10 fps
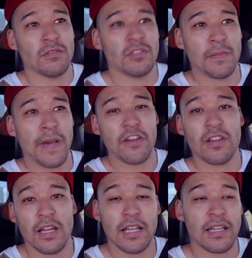
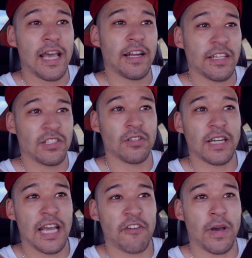smashing like that and it's still
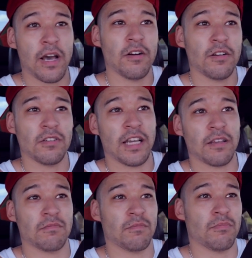gonna have power, like
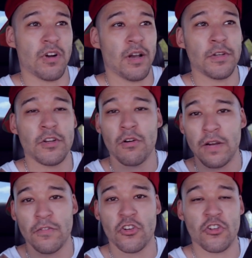probably don't
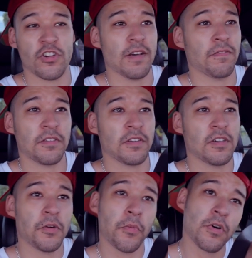ever shift
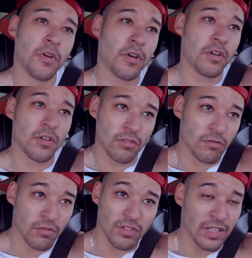
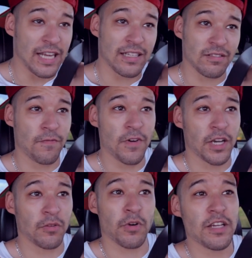like a
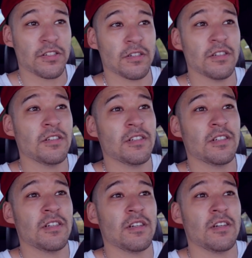fucking racer
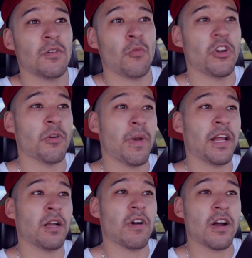when you're
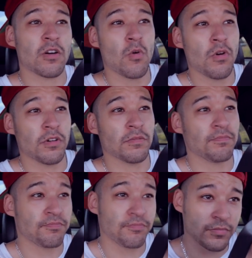bending around a corner.
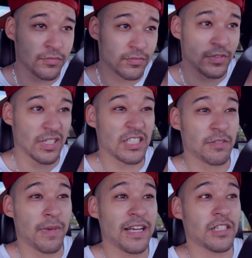Cause you
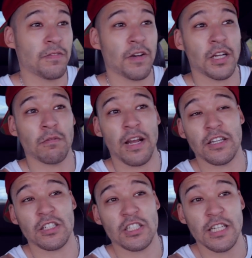might just fucking wreck
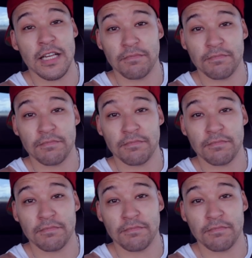your shit.